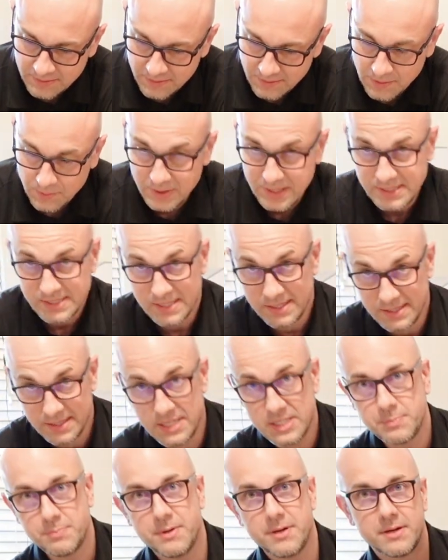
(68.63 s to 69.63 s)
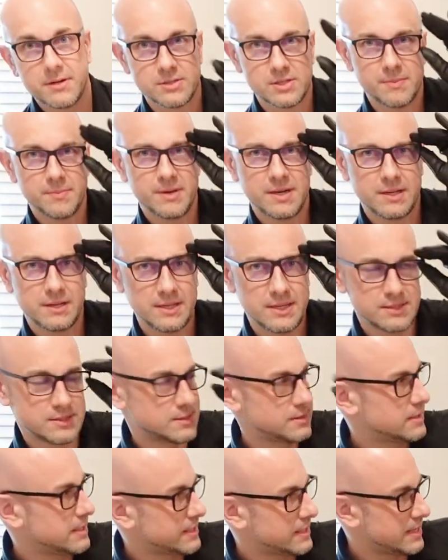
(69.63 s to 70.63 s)
And when I say these speakers, I mean
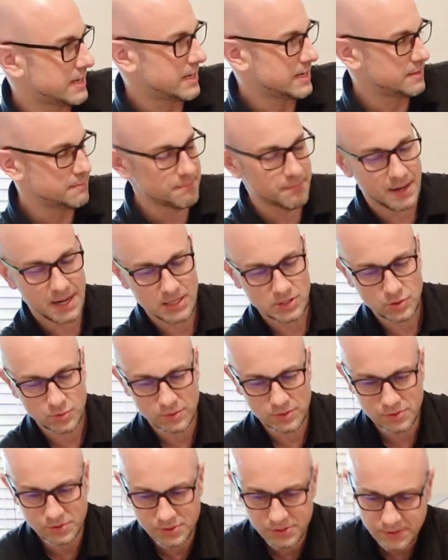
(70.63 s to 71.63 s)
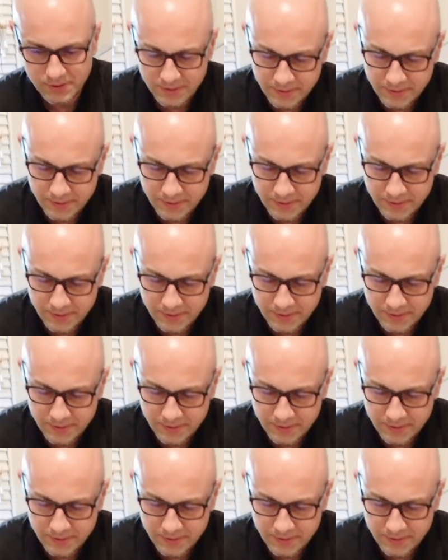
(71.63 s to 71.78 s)
these like height modules.